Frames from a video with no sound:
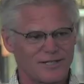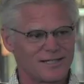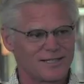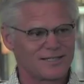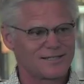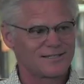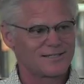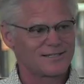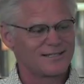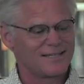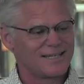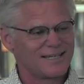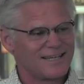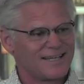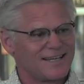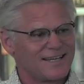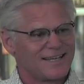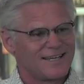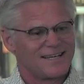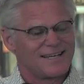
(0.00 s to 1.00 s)
kids.
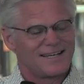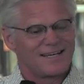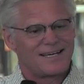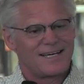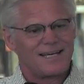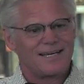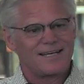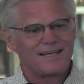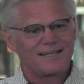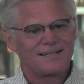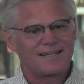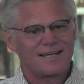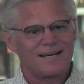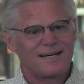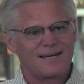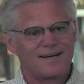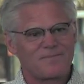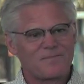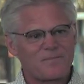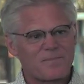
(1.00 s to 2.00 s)
and
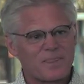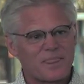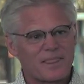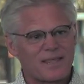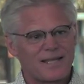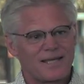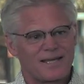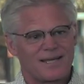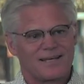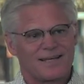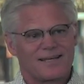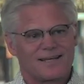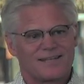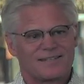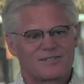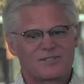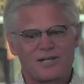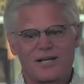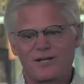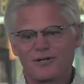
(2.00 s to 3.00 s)
uh,
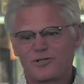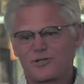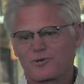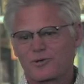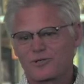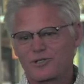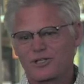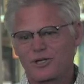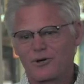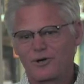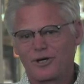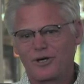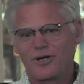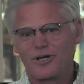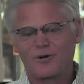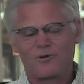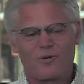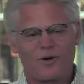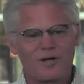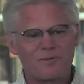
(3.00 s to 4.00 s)
sales were so
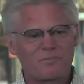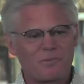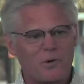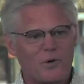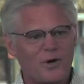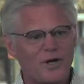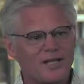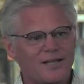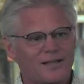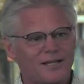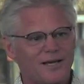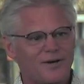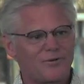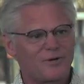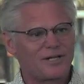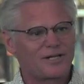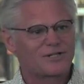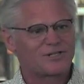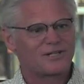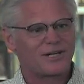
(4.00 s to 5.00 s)
good at one point that
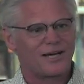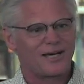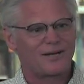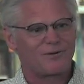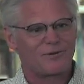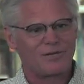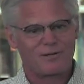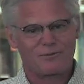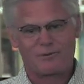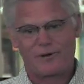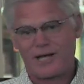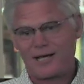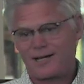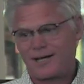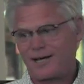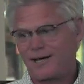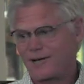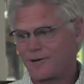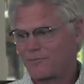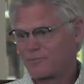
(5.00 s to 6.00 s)
we decided we ran
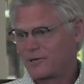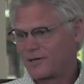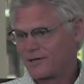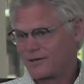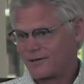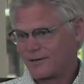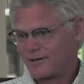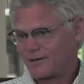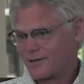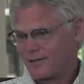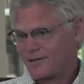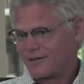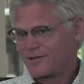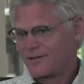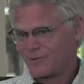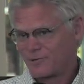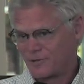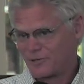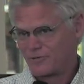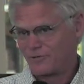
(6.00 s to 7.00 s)
out of beer
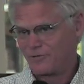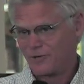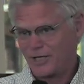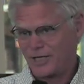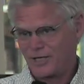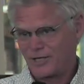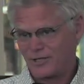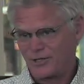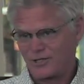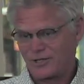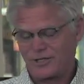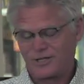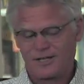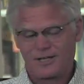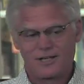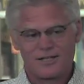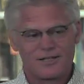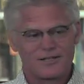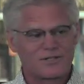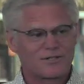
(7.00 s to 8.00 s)
that was finished.
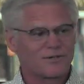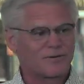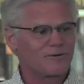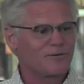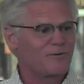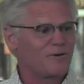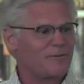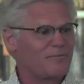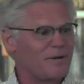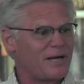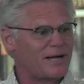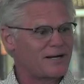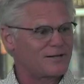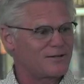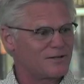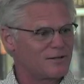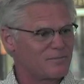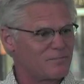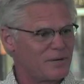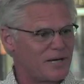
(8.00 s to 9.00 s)
So we went back
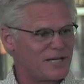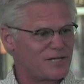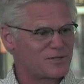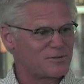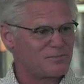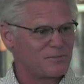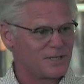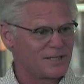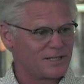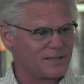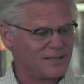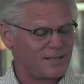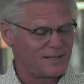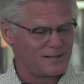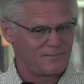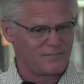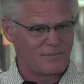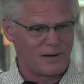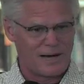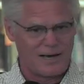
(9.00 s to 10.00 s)
to the basement
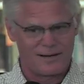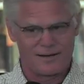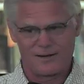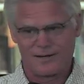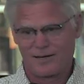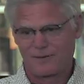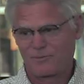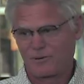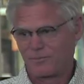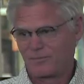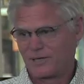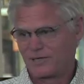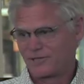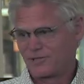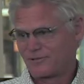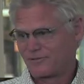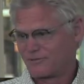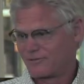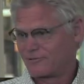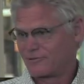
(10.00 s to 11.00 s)
and bottled up a
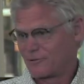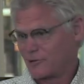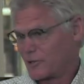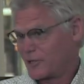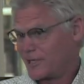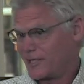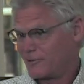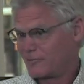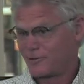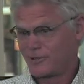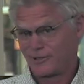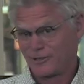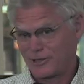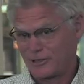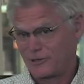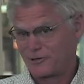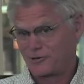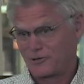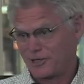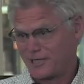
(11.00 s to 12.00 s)
bunch of green,
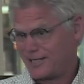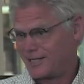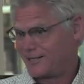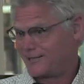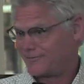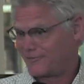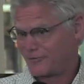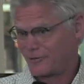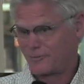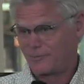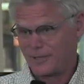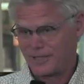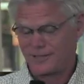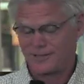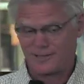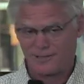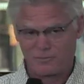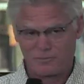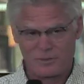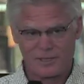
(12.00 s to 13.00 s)
really green
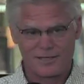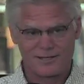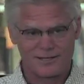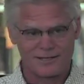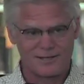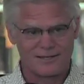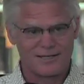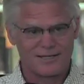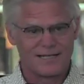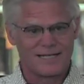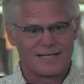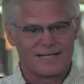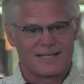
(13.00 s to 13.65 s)
fermenting beer